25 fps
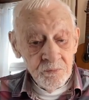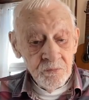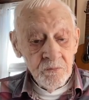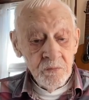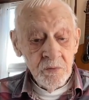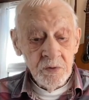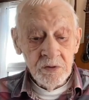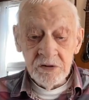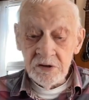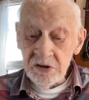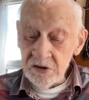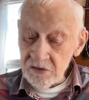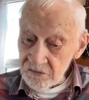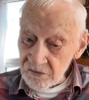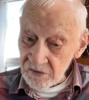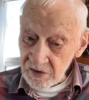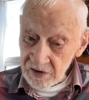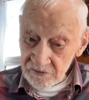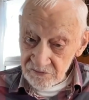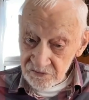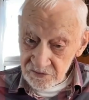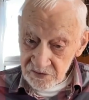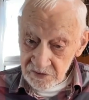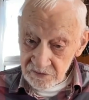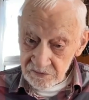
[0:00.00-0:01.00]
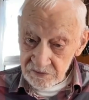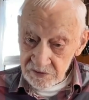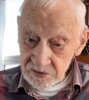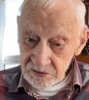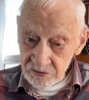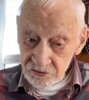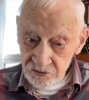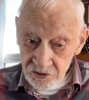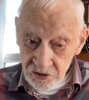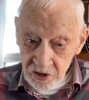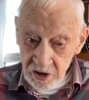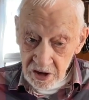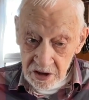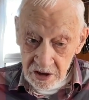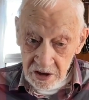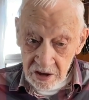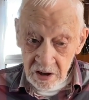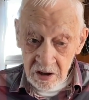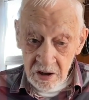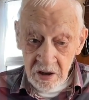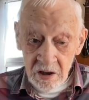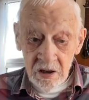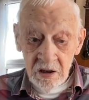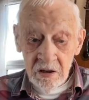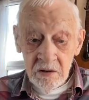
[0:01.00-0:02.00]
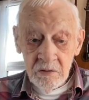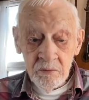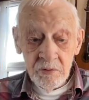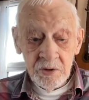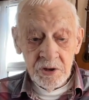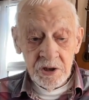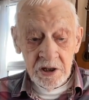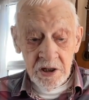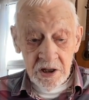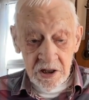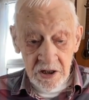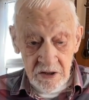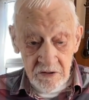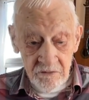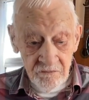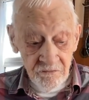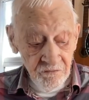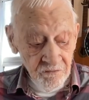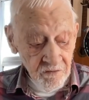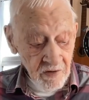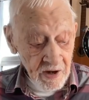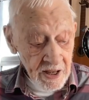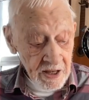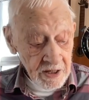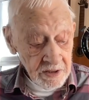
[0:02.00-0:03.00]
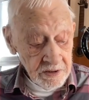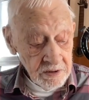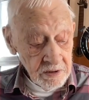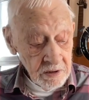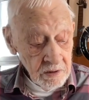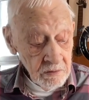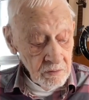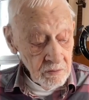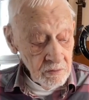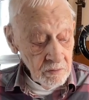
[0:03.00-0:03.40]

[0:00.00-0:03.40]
which is 5-7 in G, with an E flat,